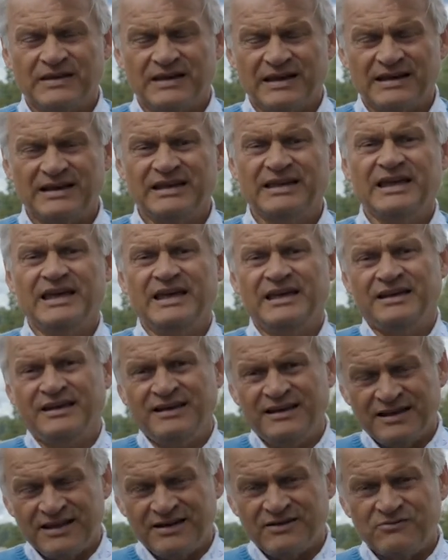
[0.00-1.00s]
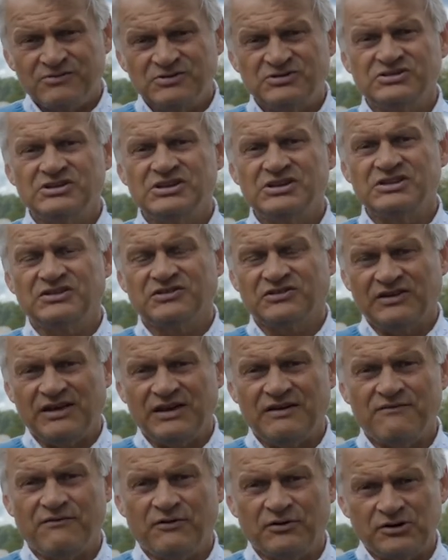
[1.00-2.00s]
And again, we see the
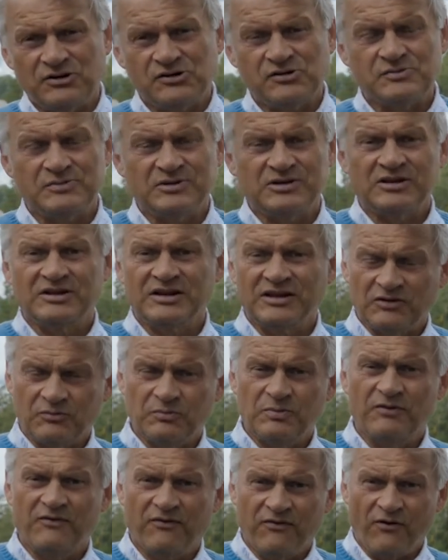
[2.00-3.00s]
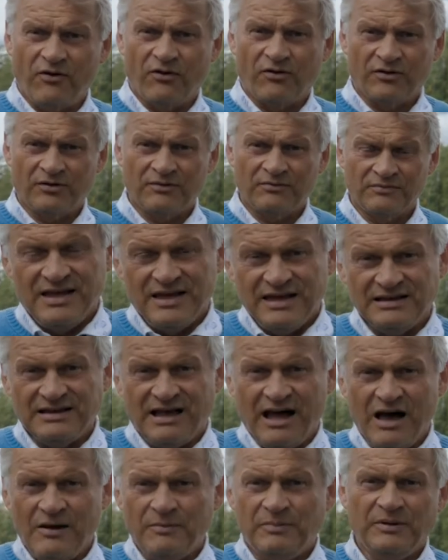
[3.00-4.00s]
same phenomenon as before. It
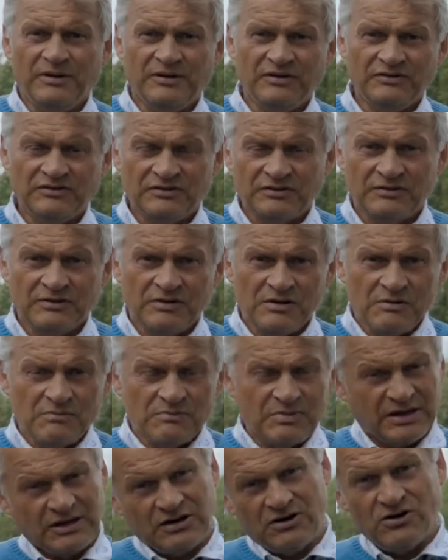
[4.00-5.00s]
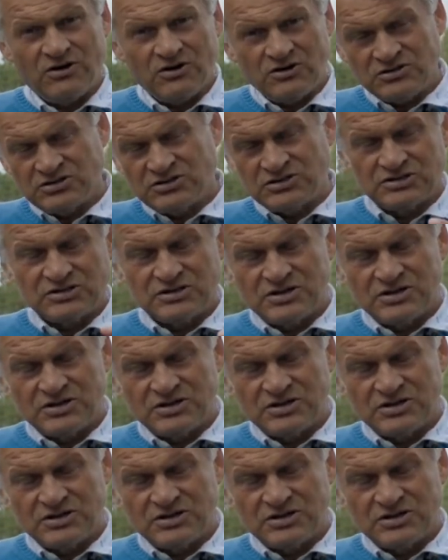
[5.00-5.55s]
happens because